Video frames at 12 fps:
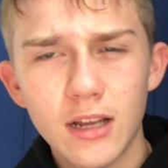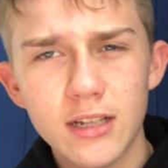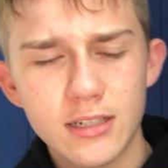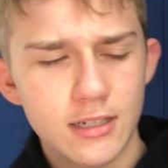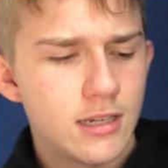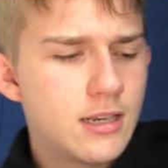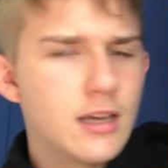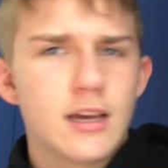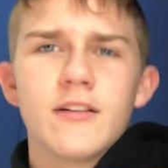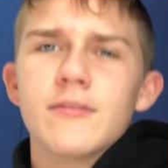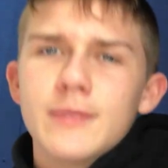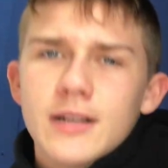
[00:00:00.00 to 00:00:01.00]
lazy today.
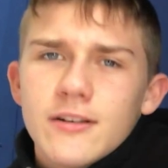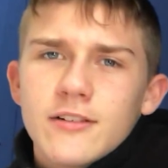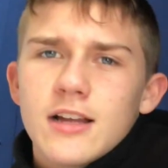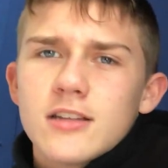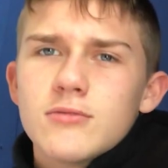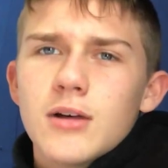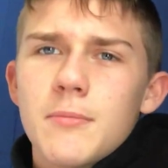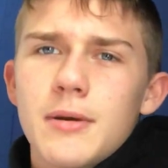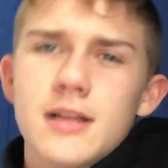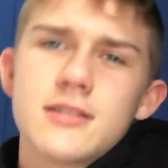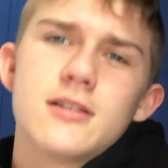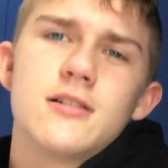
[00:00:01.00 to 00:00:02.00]
I mean, I've got
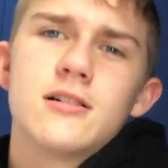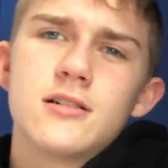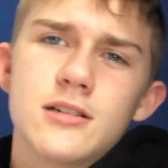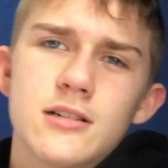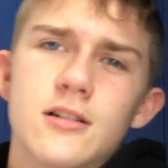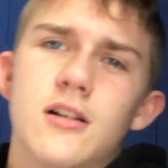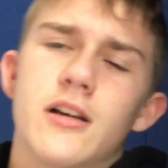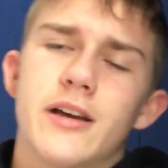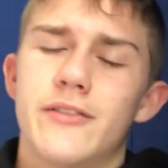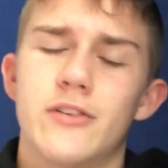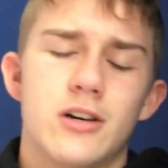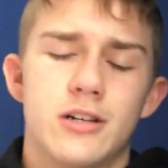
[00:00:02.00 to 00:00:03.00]
sweatpants on, and all I
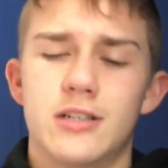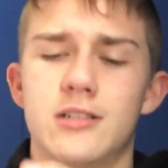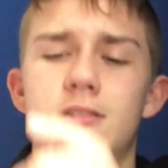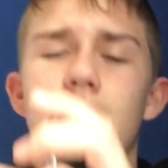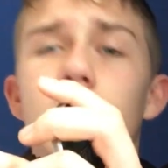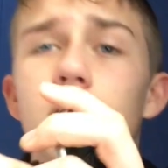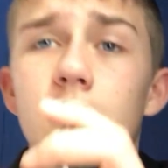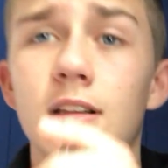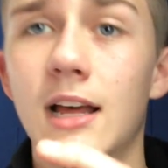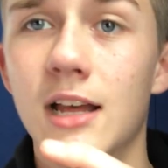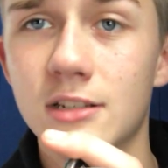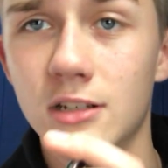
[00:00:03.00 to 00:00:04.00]
have on is, other than
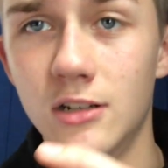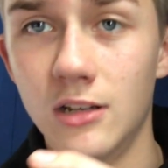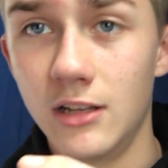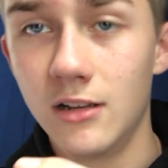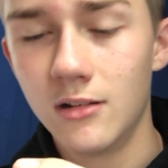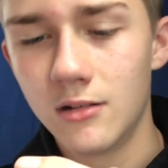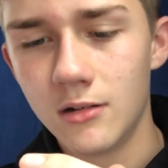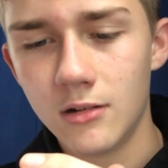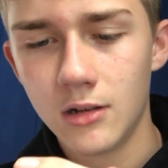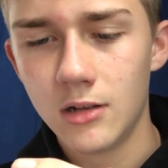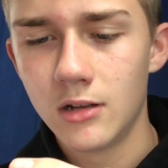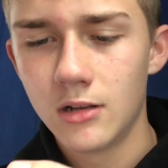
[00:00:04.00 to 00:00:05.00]
that, is a hoodie.
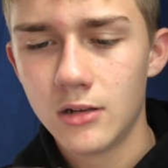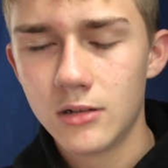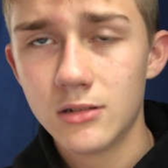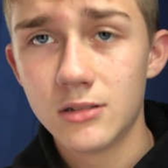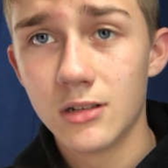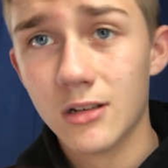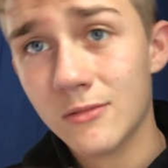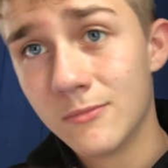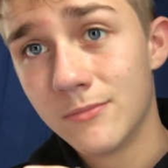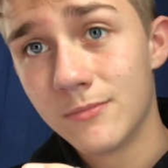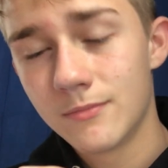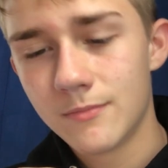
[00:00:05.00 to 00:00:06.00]
So
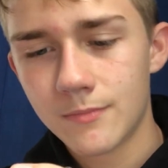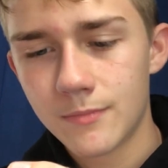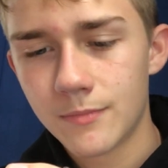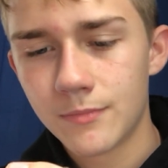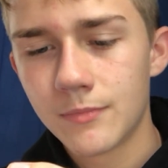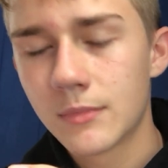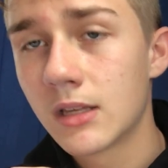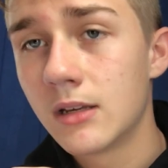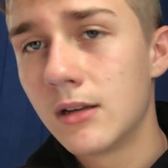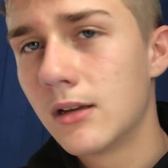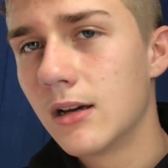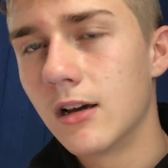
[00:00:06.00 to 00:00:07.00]

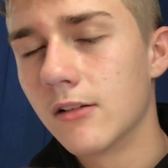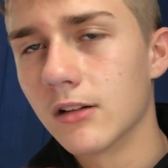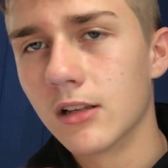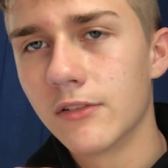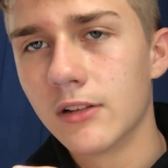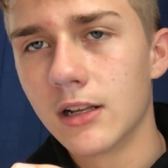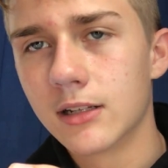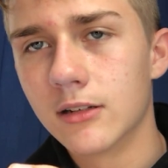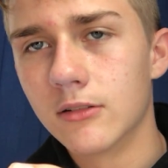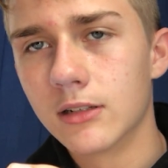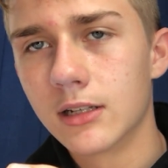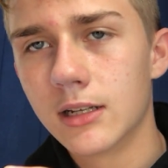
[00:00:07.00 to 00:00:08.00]
I don't really feel like
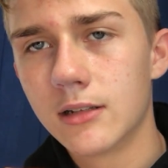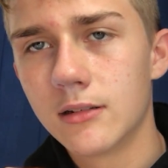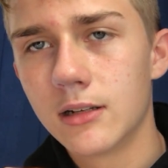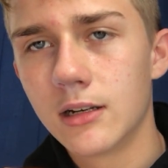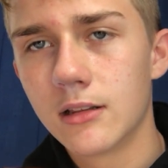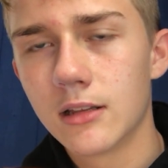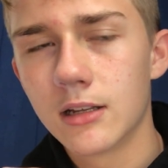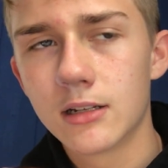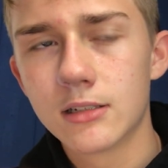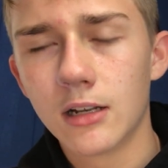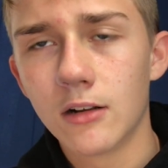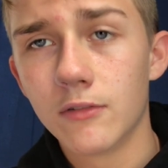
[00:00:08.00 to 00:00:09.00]
going to get anything
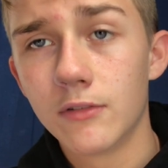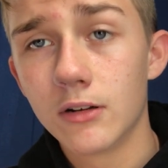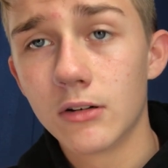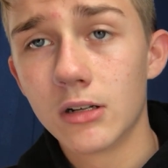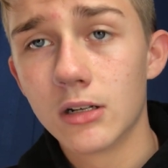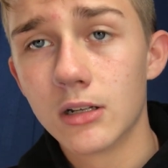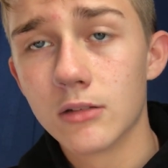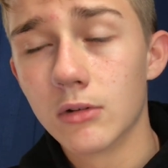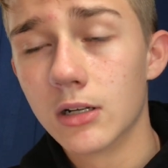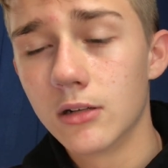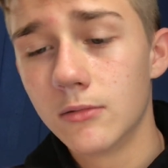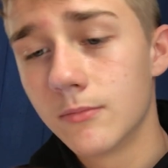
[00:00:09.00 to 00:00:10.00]
because I don't feel good as
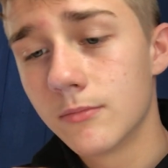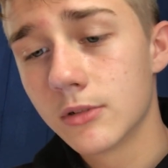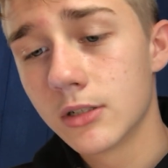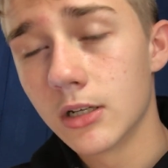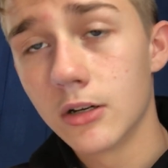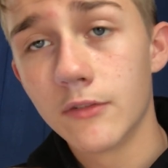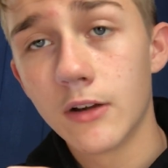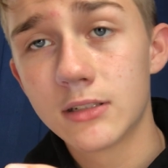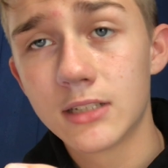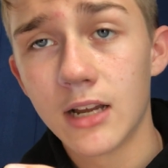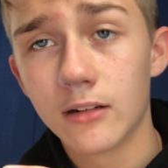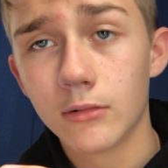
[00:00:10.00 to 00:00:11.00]
well. So if I
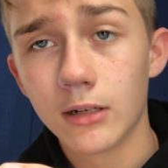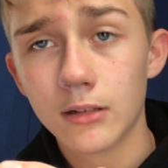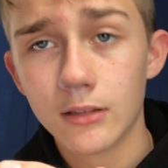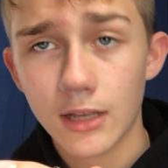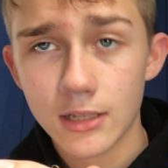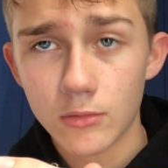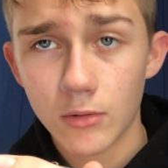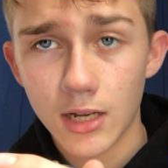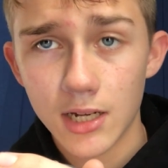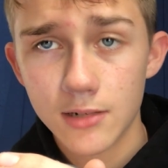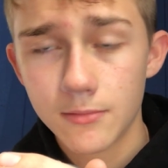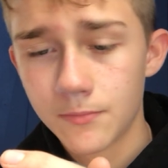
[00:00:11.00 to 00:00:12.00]
sound weird, that's
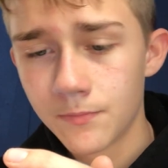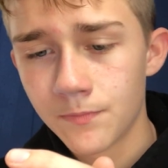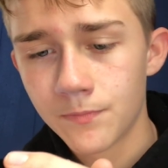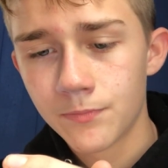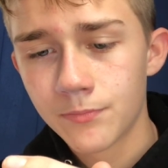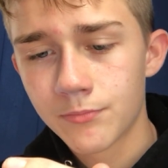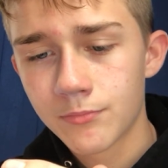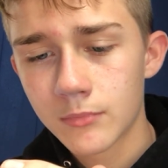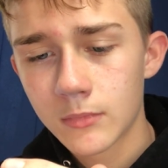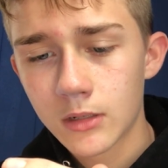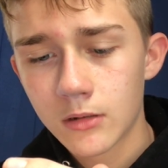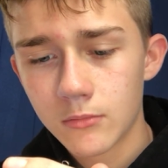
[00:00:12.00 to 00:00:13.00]
why.
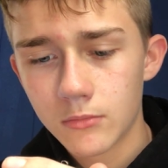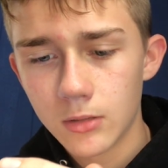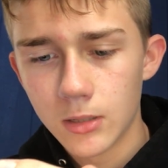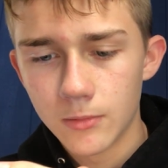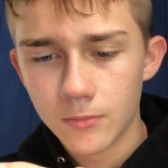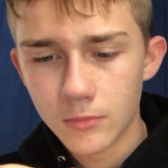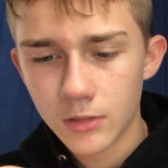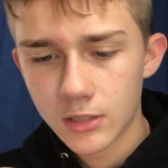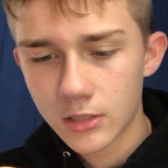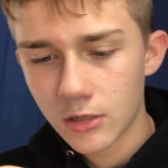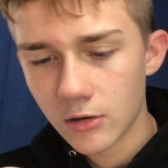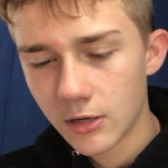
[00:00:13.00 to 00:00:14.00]
But
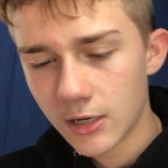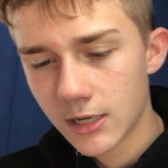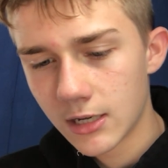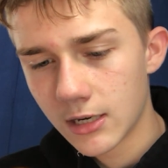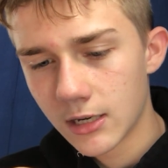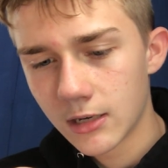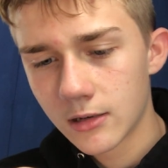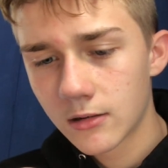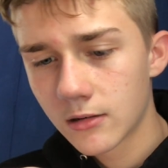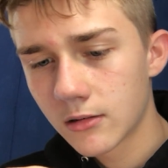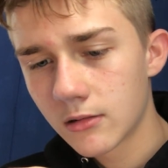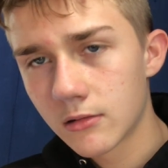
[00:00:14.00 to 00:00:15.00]
let's go ahead and
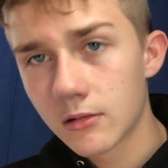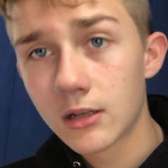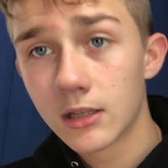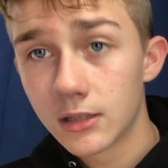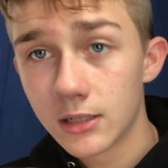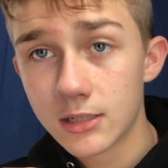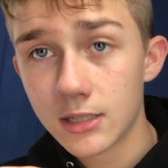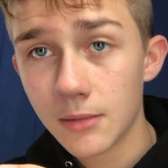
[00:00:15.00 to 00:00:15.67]
get this